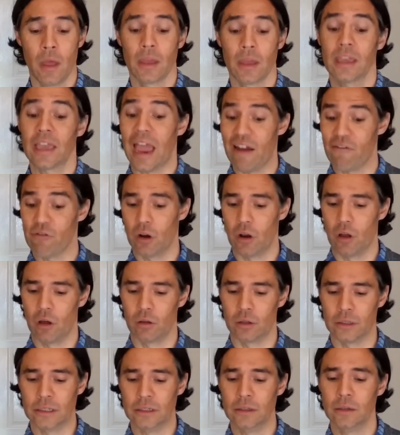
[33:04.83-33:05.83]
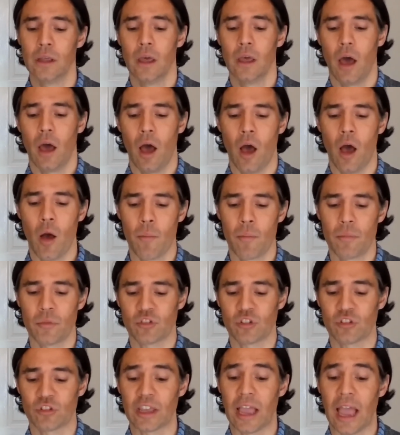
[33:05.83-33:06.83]
Caroline. She's
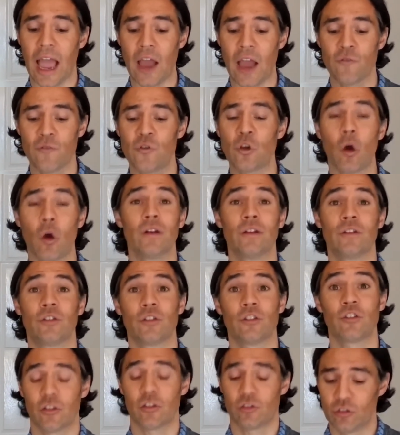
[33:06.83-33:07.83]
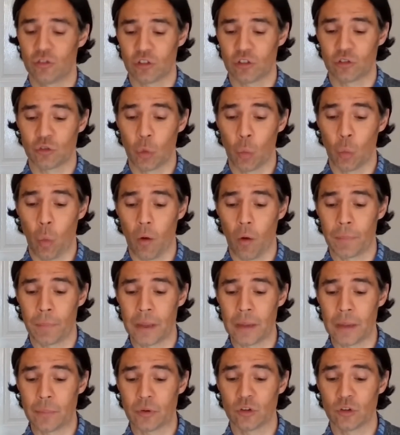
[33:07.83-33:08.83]
saying, have you got any suggestions as to what
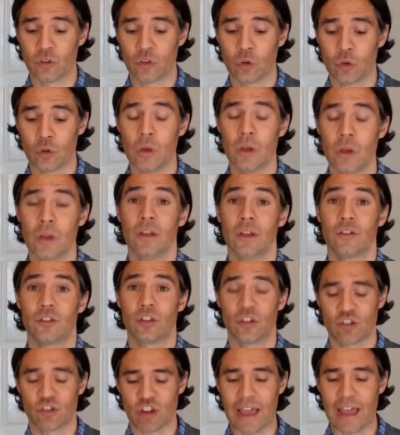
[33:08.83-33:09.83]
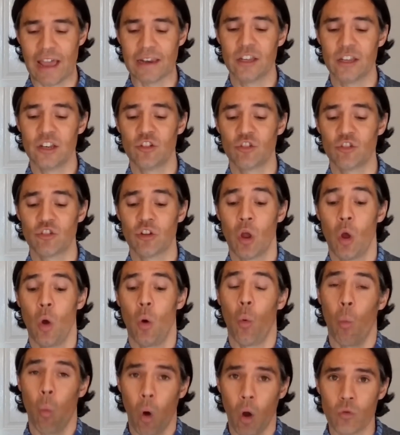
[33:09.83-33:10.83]
people can do to challenge
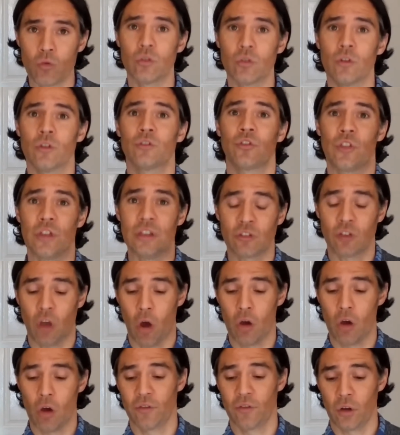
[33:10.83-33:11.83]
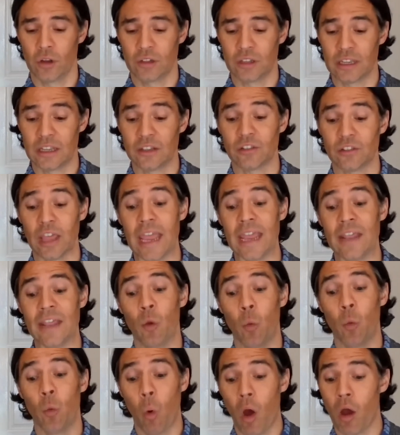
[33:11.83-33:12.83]
wokeness, these kind of ideas in the
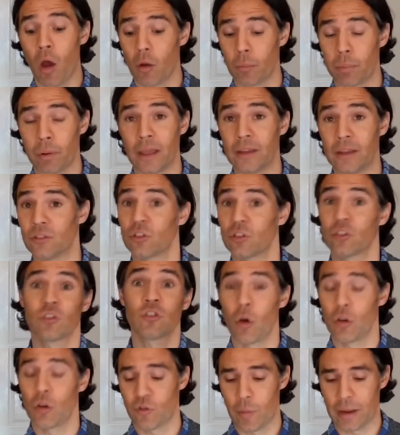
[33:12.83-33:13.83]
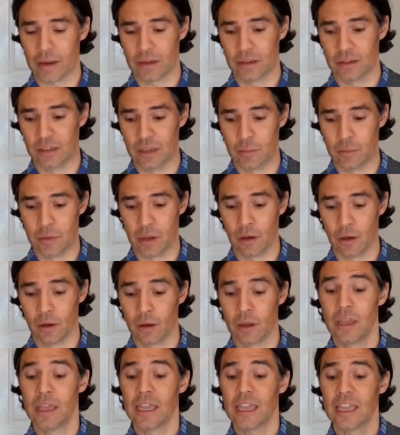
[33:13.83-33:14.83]
workplace, aside from academia,
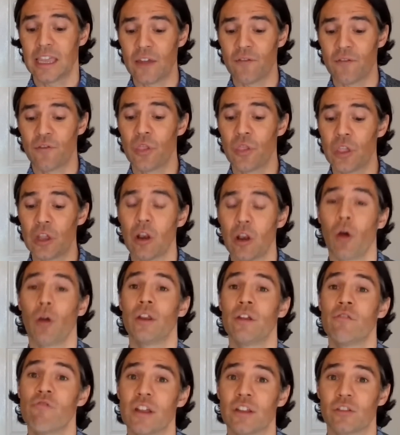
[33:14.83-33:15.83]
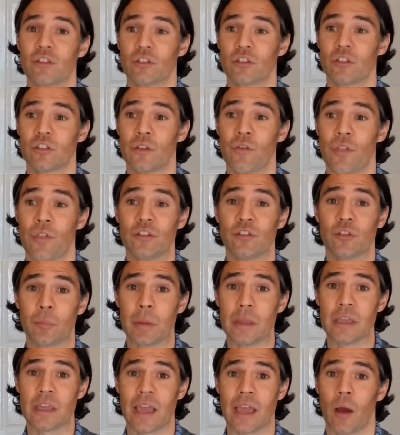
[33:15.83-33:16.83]
given the likely risks if they
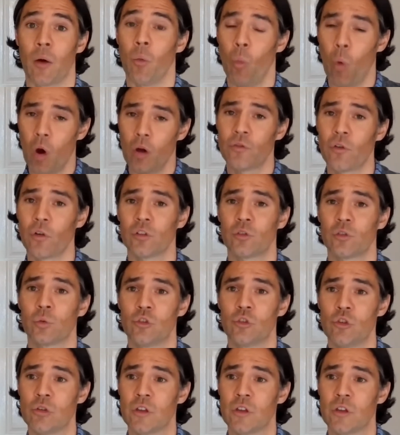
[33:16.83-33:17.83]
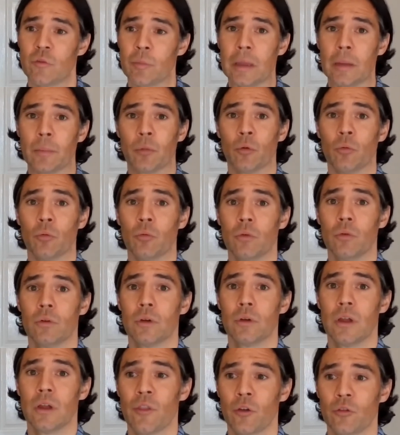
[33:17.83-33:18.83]
speak out? What advice would you give people
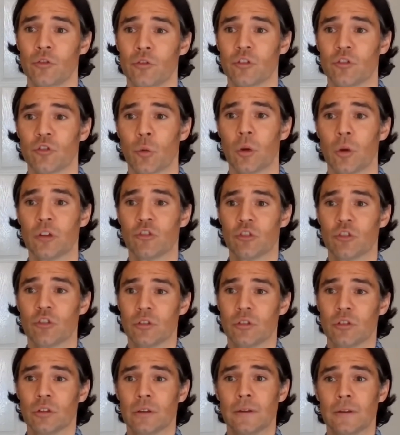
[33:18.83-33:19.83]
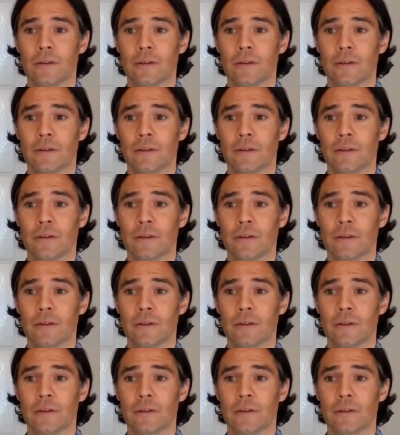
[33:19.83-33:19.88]
in those situations?